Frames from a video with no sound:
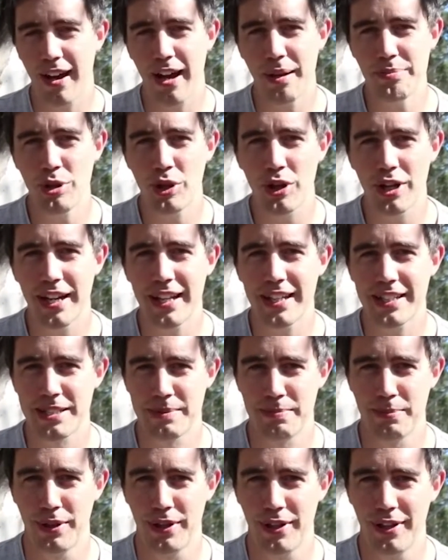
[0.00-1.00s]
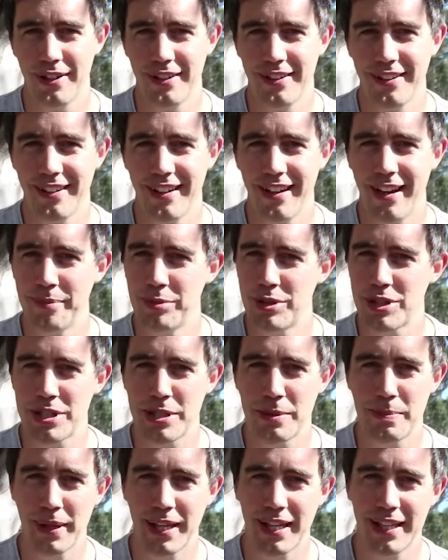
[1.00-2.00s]
I'm not an expert, I'm just
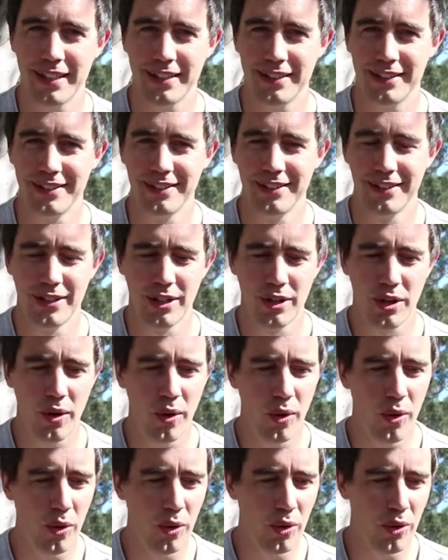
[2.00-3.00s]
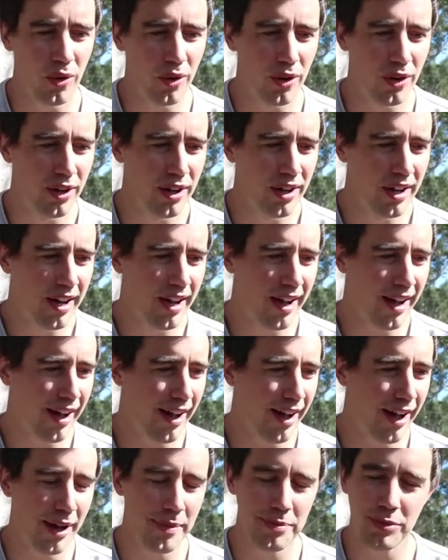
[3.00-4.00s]
a beginner. Or,
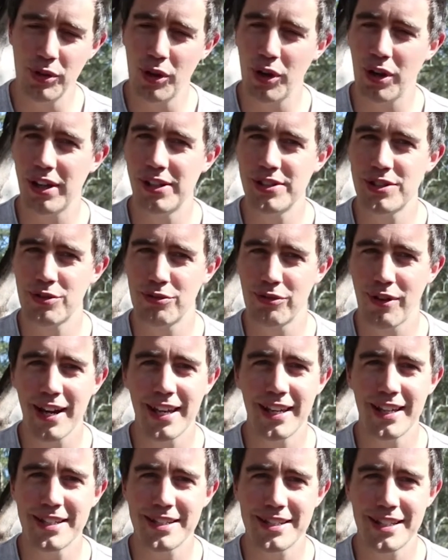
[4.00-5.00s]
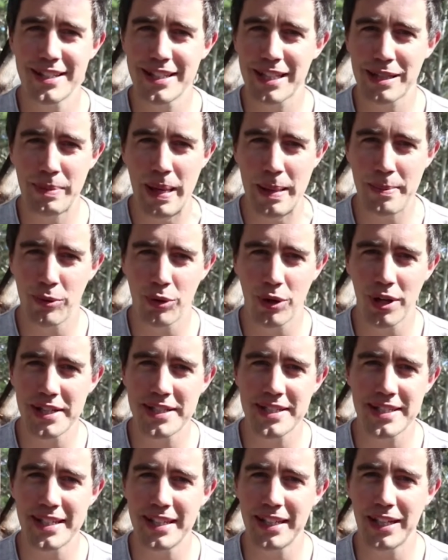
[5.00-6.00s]
I'm not as great as these other people I
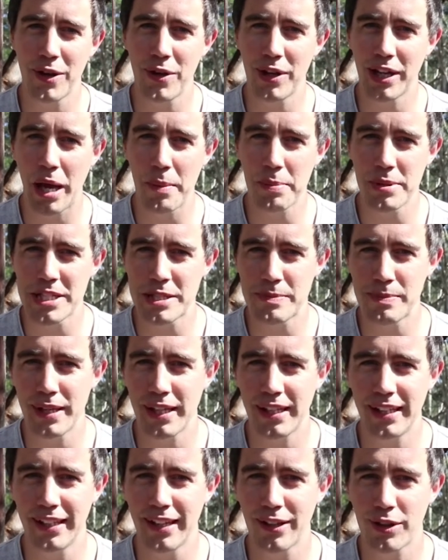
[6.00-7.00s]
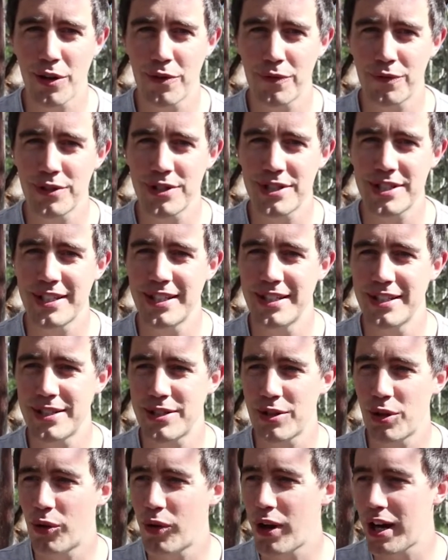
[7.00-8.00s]
see going up and speaking at conferences,
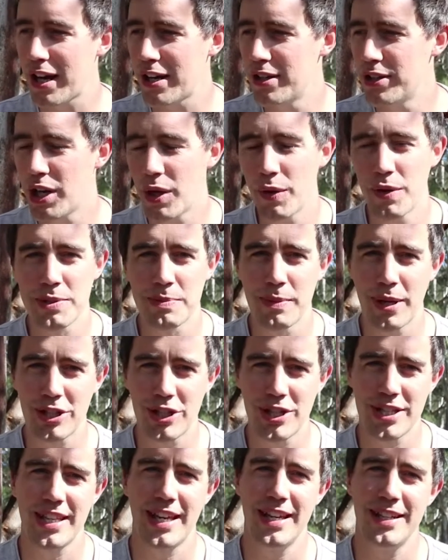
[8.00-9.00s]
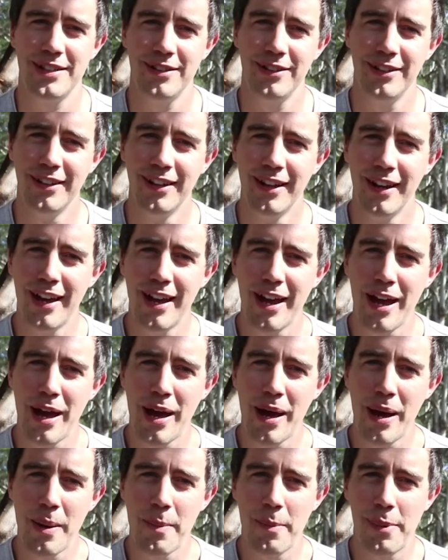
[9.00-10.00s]
or I don't know as much as they do.
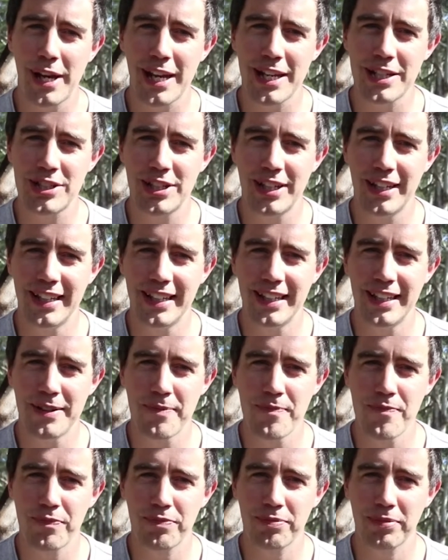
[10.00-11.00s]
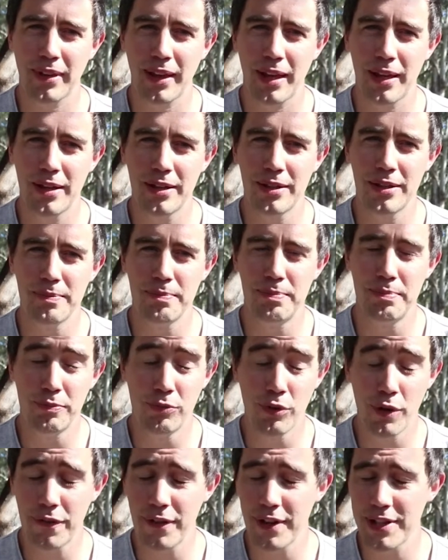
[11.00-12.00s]
But actually,
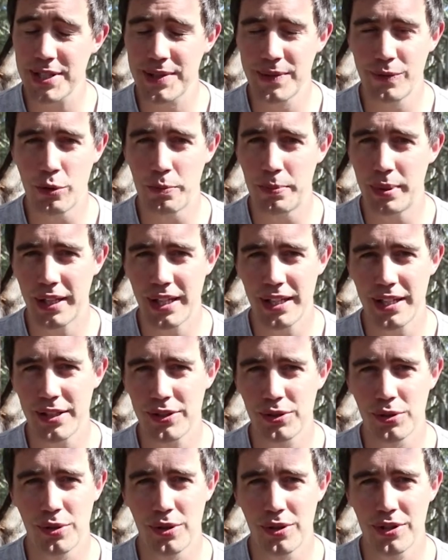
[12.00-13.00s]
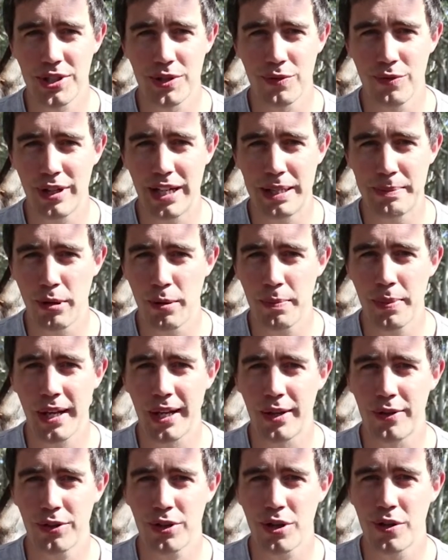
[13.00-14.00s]
well, first of all, beginner talks are really popular at